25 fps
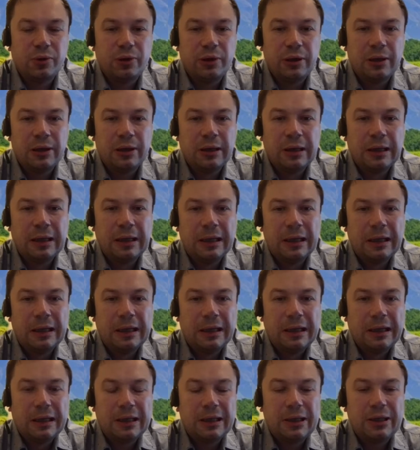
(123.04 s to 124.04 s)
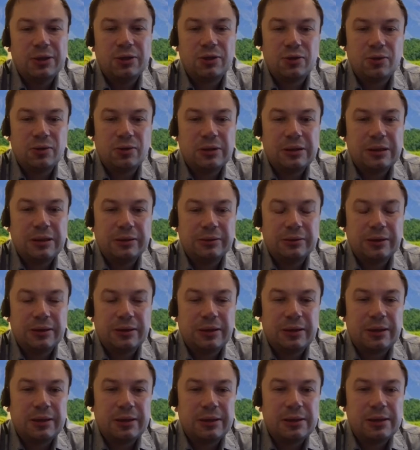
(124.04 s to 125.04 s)
of times. So
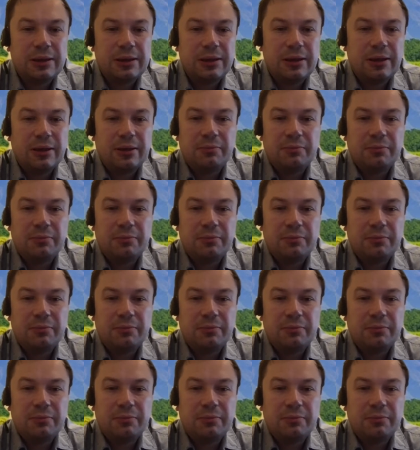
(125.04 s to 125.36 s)
we